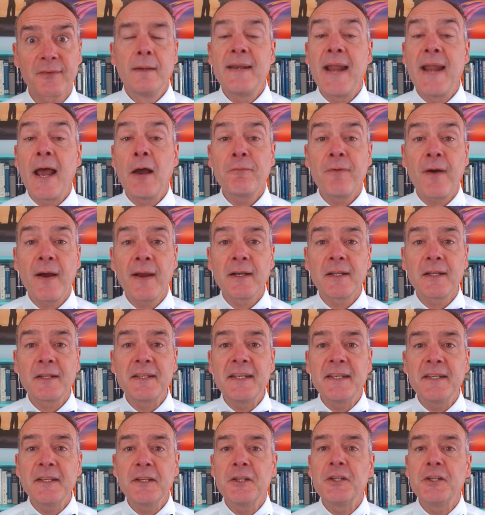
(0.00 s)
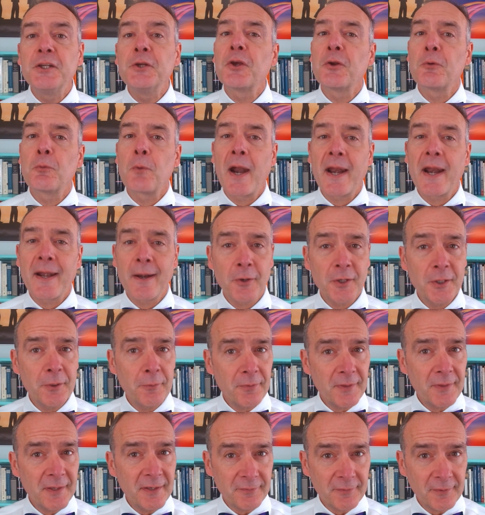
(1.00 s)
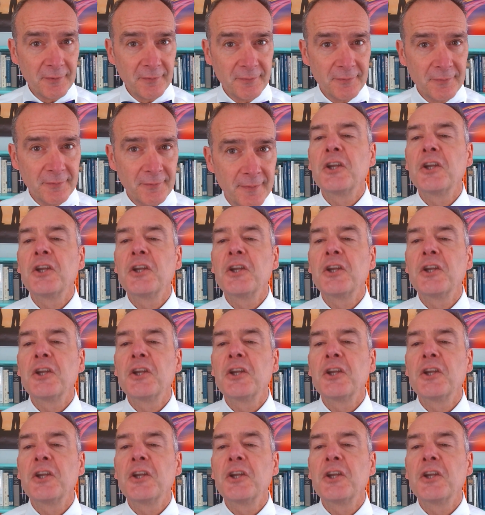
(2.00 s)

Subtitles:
Now finally, you can write out your thesis.